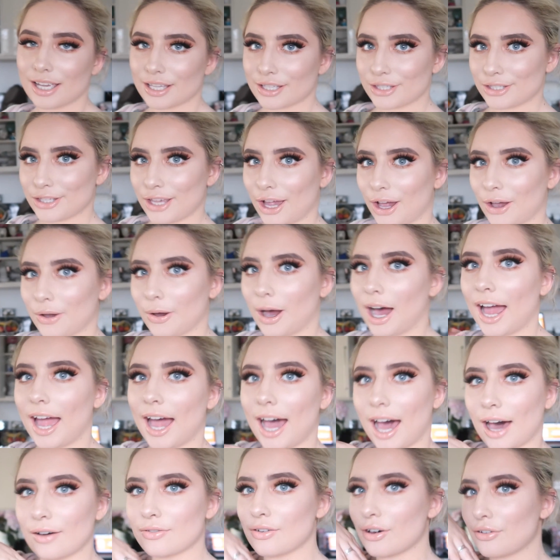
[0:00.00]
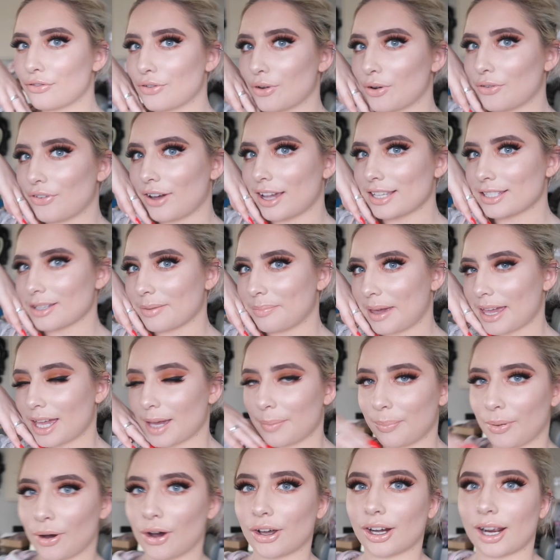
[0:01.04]
So I have a full face of
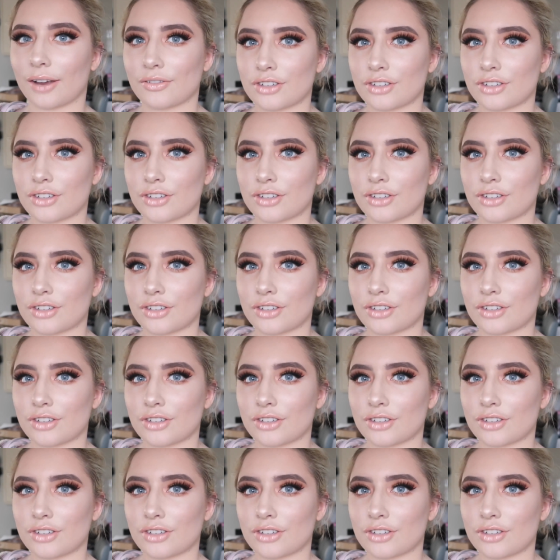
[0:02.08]
makeup on.